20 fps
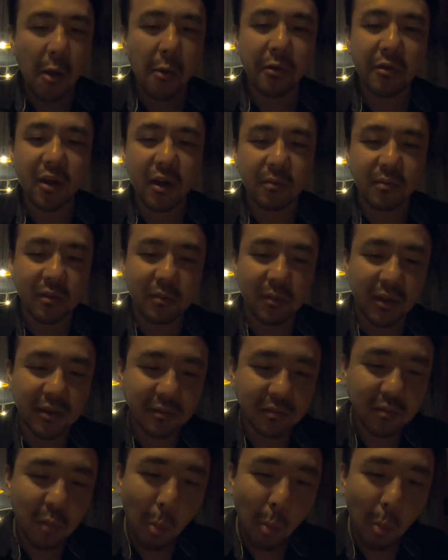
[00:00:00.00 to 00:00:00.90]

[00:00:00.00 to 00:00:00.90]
It will come to me.